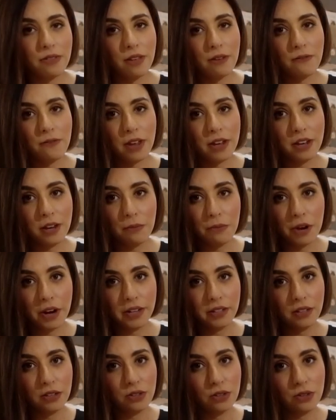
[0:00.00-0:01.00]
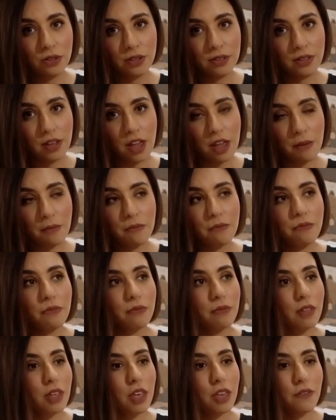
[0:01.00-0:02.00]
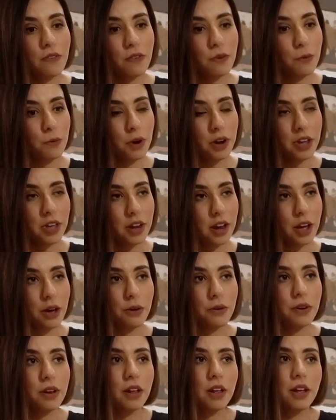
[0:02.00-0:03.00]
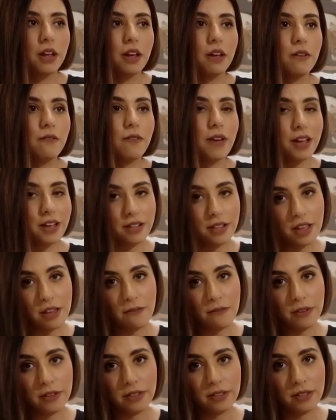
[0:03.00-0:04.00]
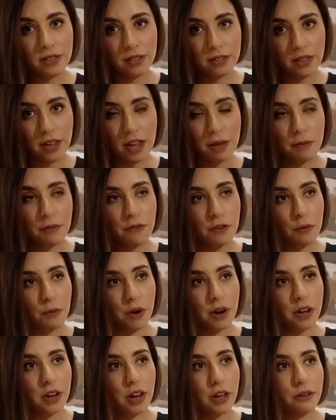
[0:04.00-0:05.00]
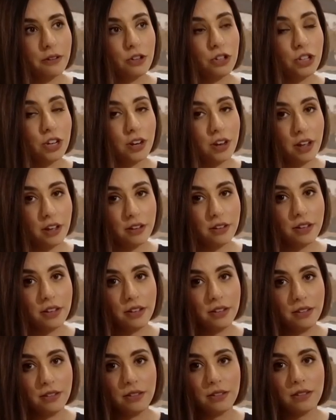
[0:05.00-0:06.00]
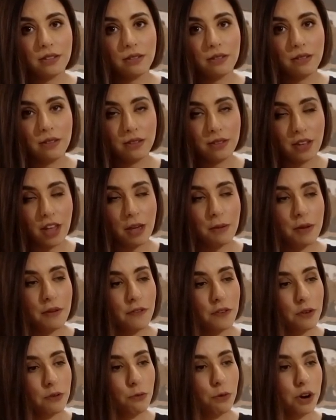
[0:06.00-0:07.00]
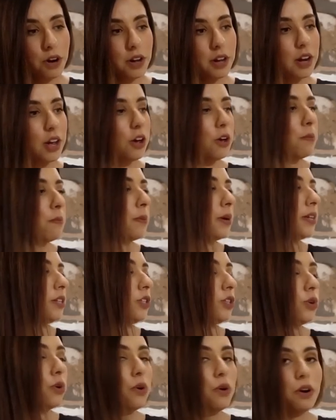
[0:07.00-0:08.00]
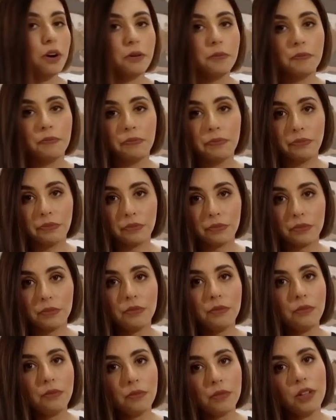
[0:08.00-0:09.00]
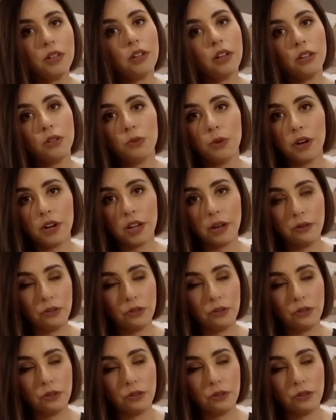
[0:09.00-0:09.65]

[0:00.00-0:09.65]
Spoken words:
that Fendi prices are the same if you work it out. Van Cleef is the same if you work it out. Chanel is the same if you work it out. But Dior does work out